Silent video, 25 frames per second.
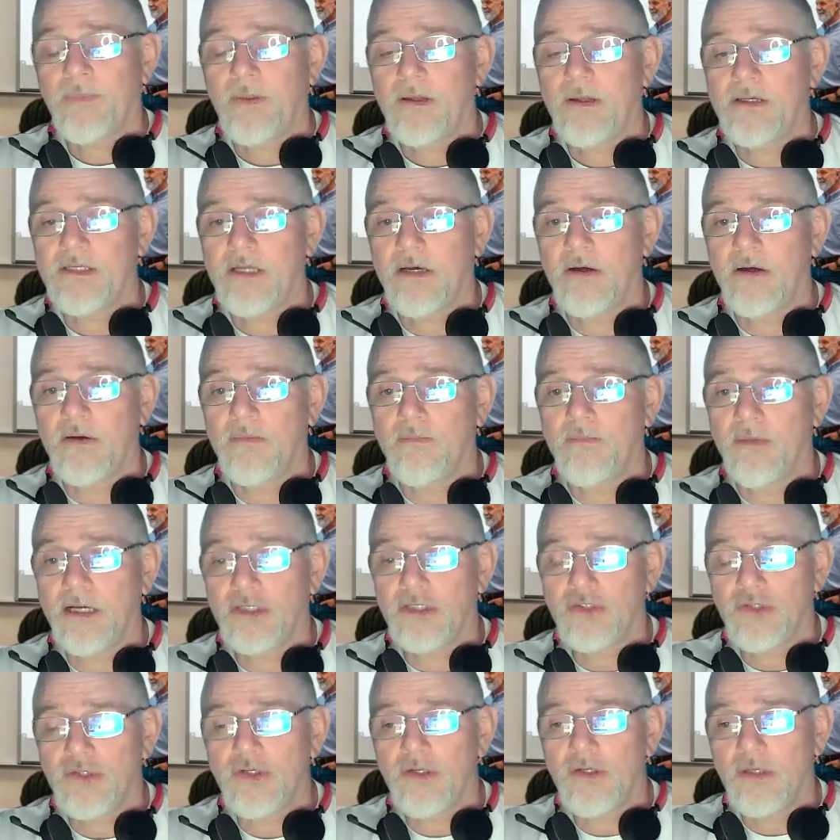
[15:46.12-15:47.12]
So
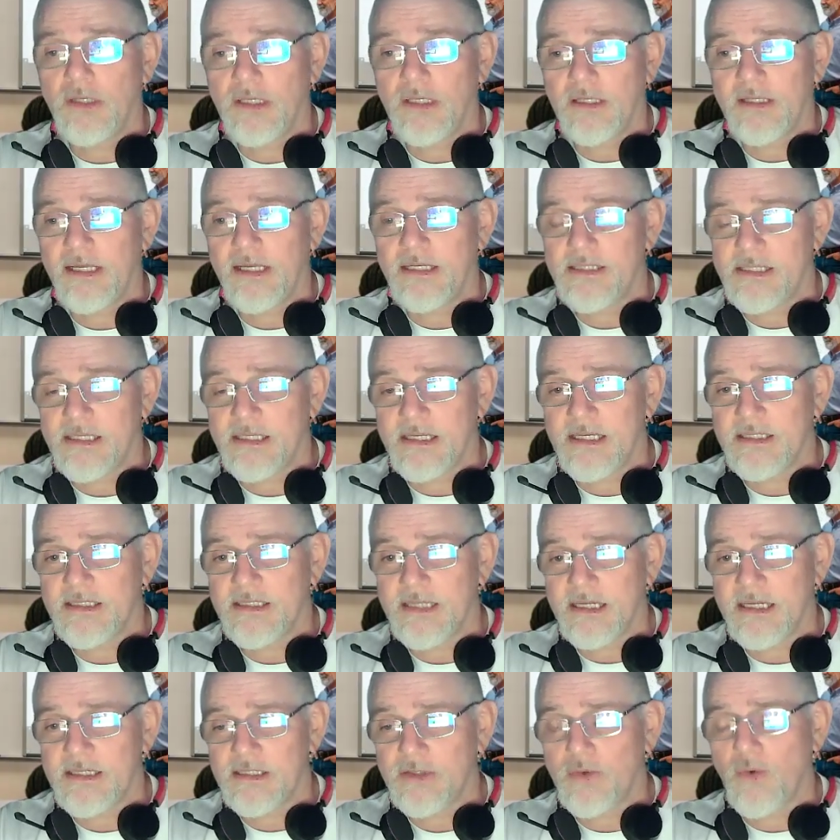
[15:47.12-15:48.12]
make sure you look at that
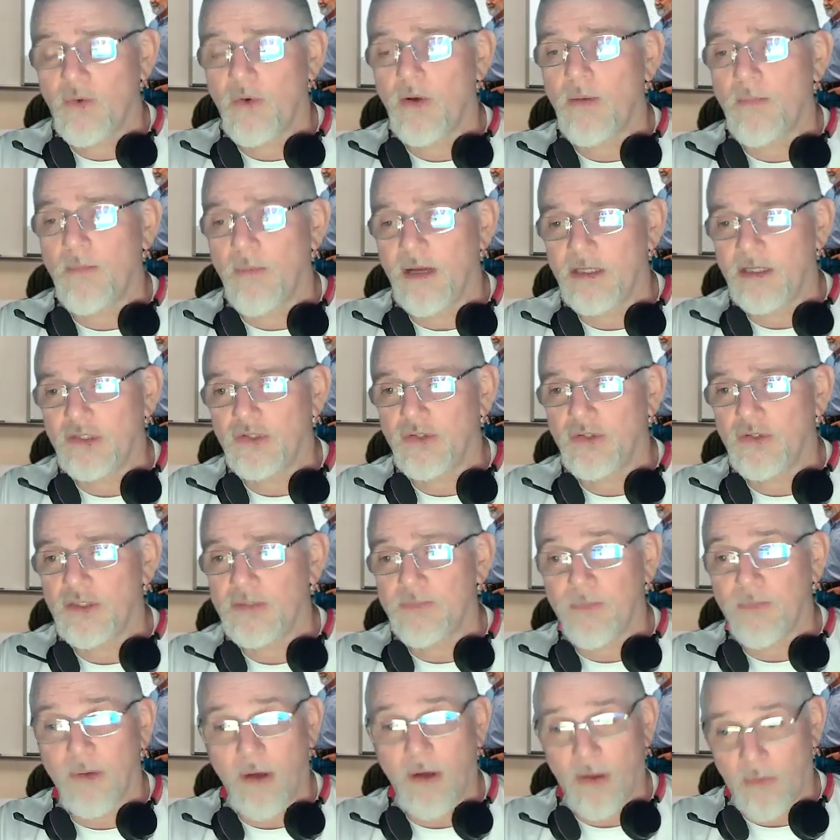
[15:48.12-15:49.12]
CSA score. Make sure
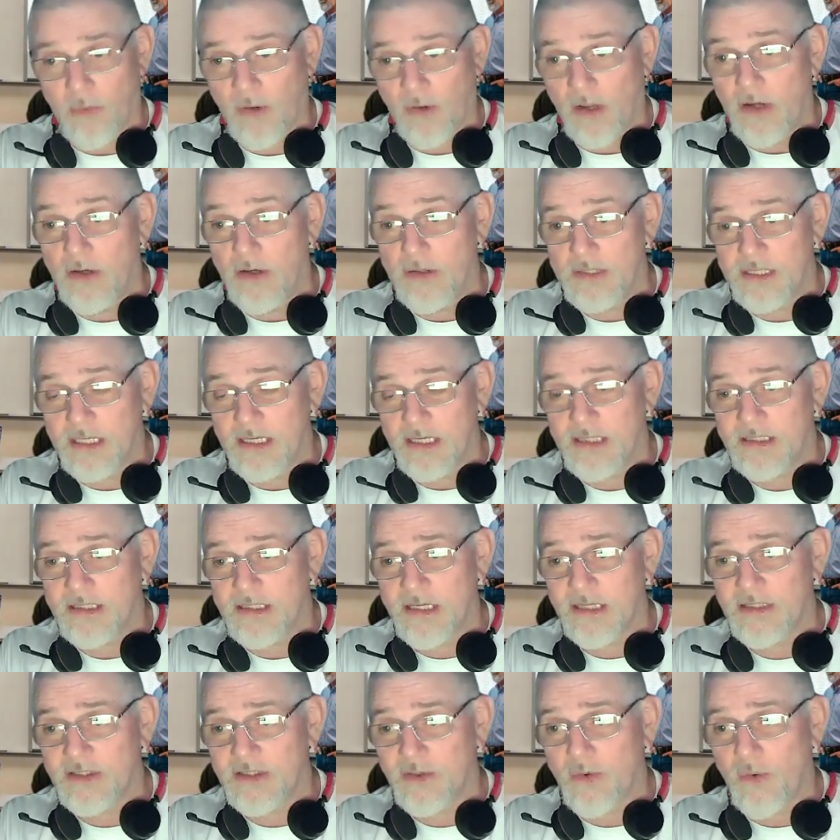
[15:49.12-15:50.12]
it's a low
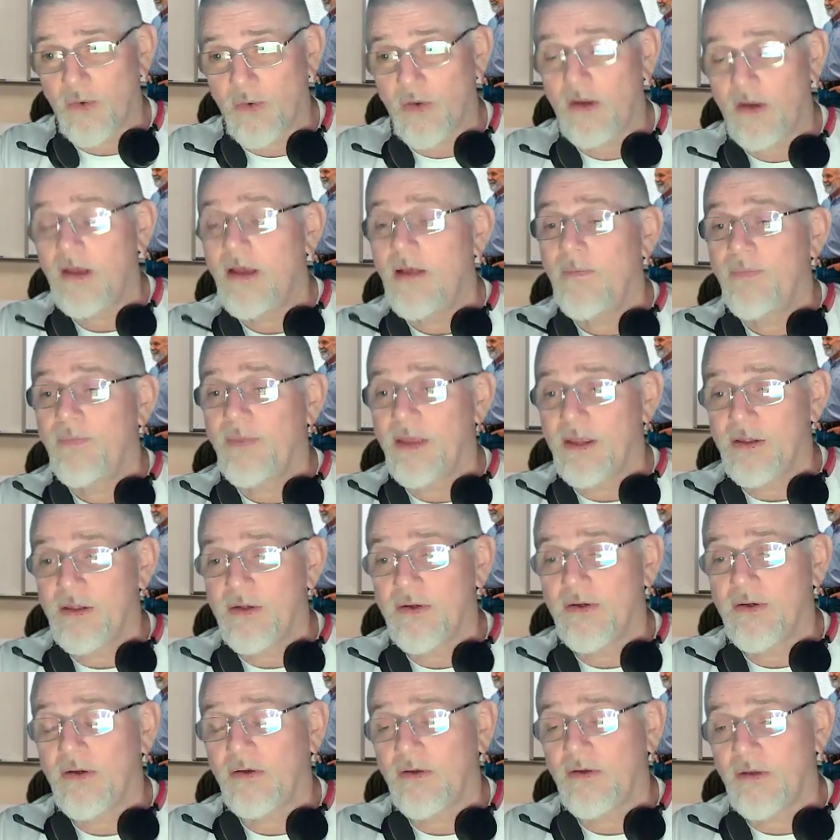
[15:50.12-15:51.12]
CSA score, that
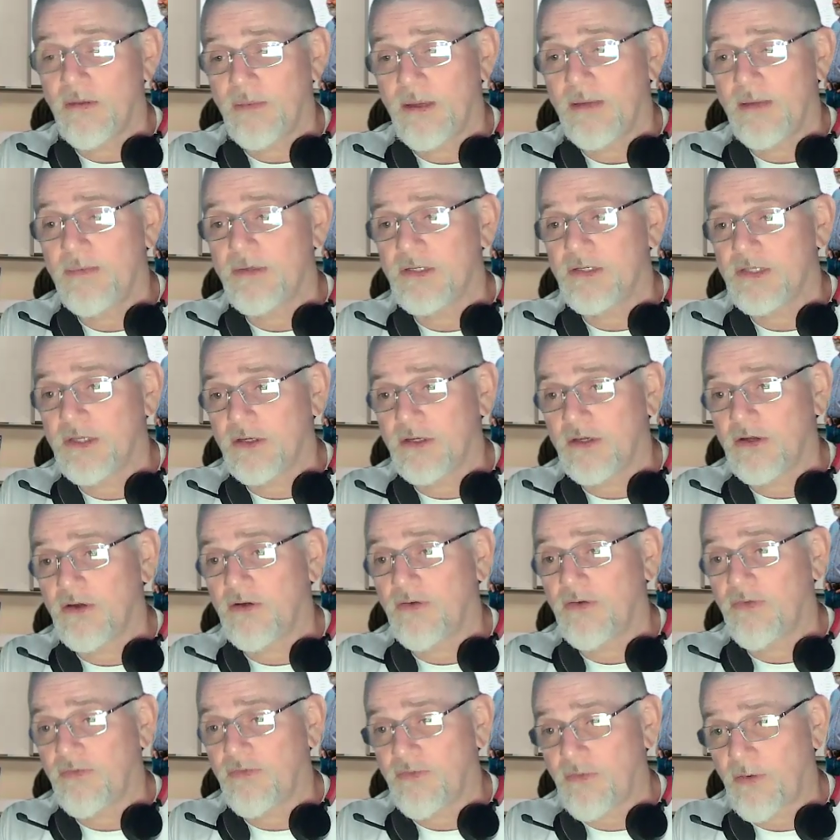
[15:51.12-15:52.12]
you're going to be able to
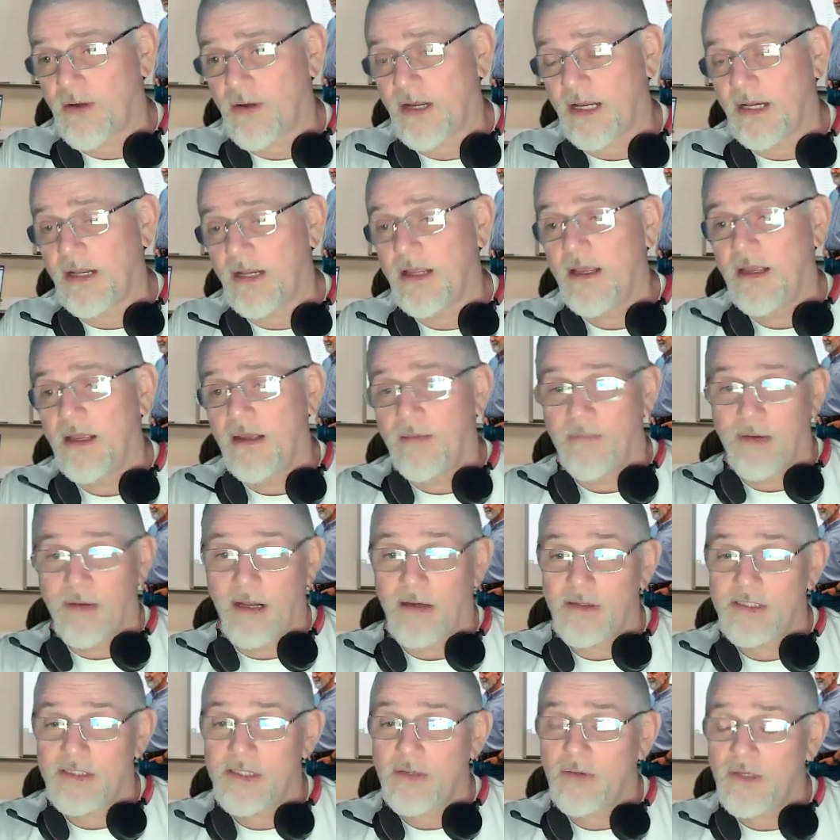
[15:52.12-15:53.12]
secure freight. But
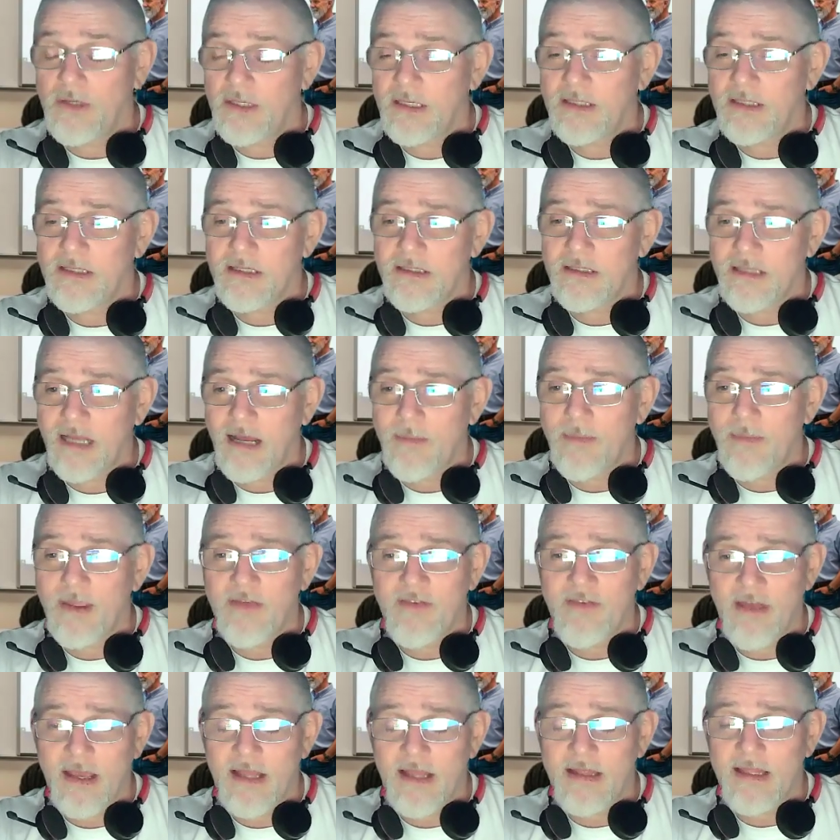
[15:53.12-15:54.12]
also look at the time
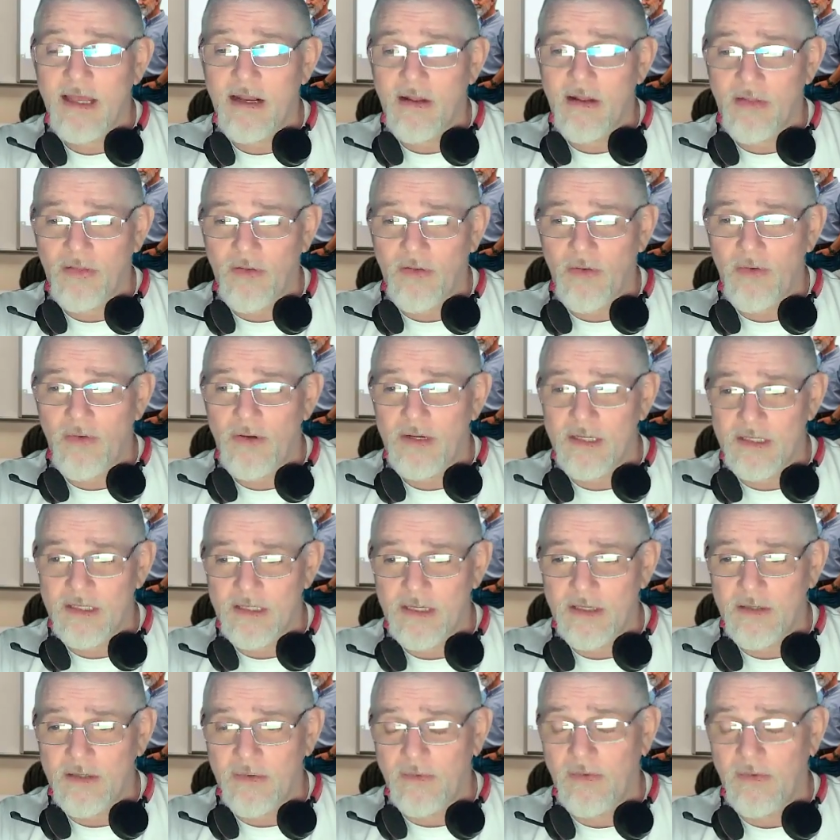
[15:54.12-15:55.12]
they've had that authority
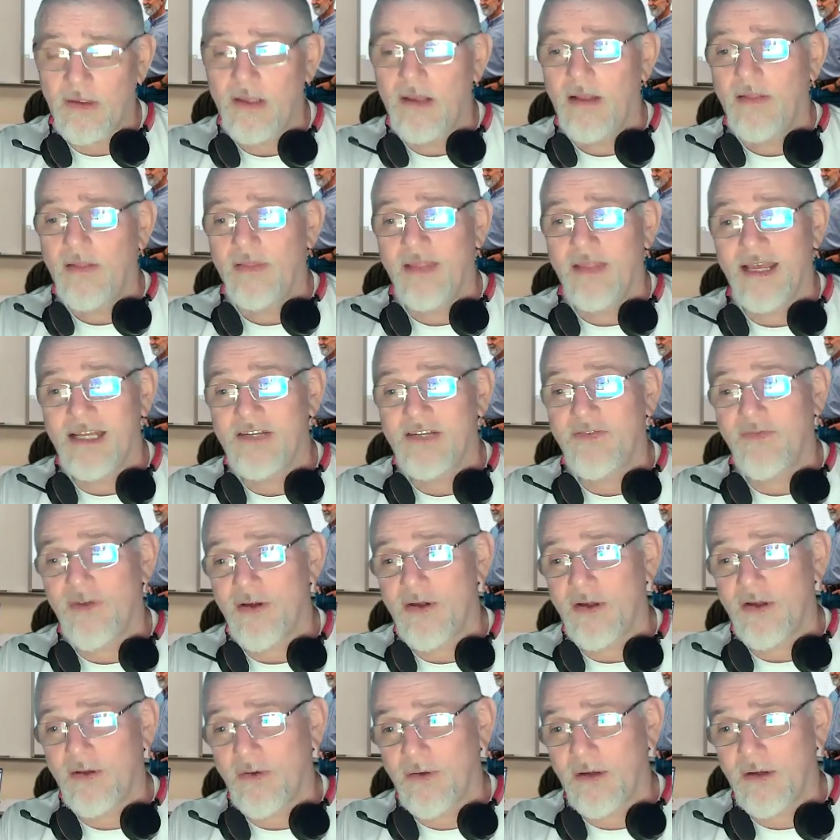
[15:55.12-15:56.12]
too. That's
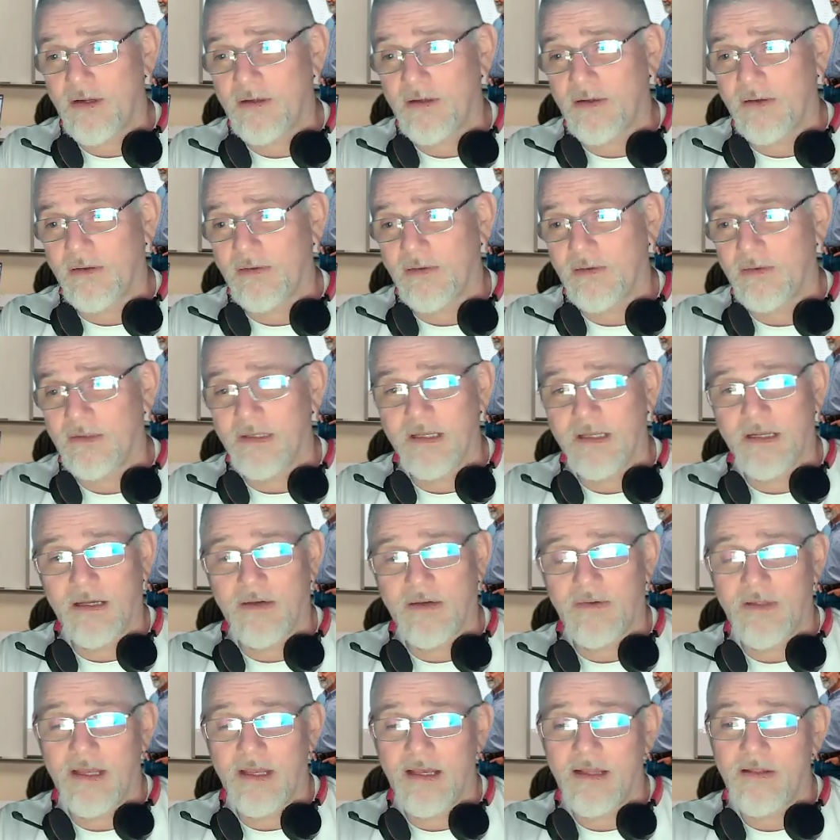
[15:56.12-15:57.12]
very critical.
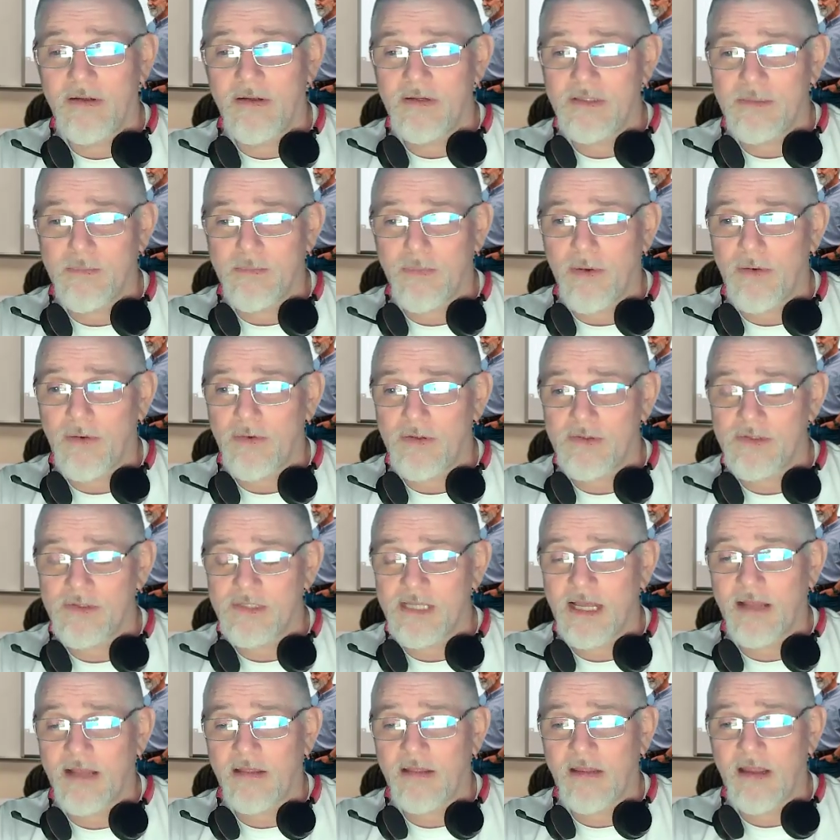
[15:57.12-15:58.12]
Yeah, there's brokerages
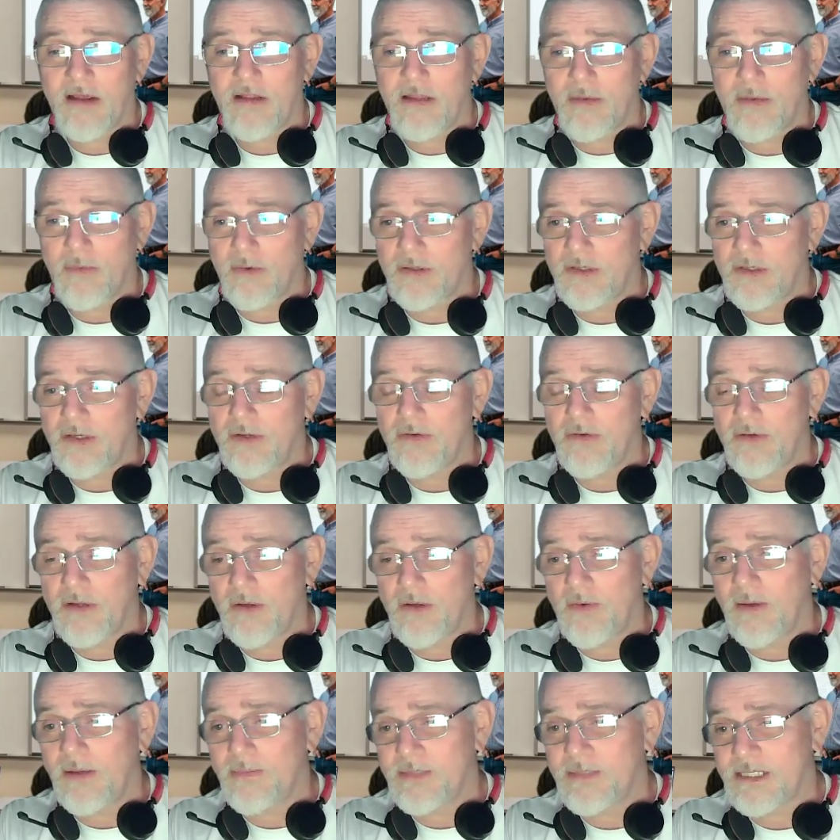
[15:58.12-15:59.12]
out there that will do
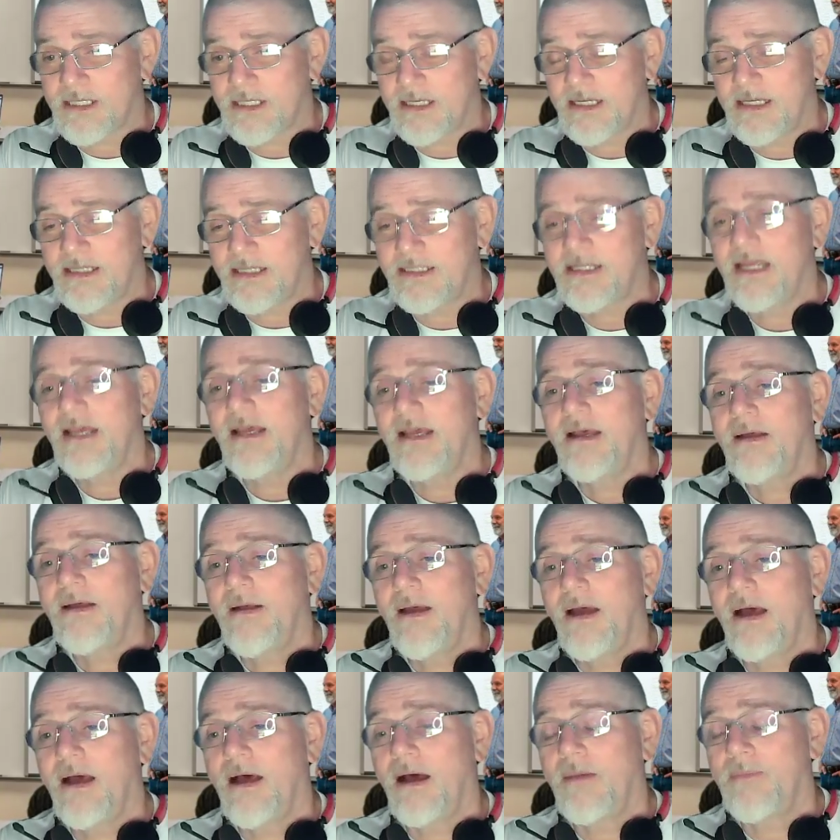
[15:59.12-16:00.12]
new MCs,
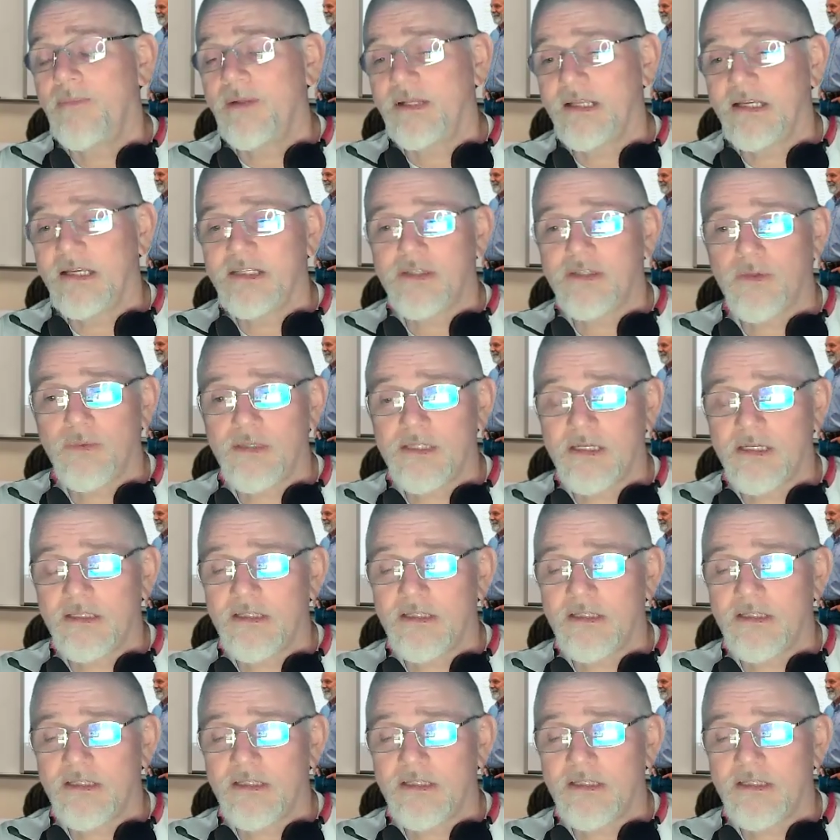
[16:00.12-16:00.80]
but that's the reason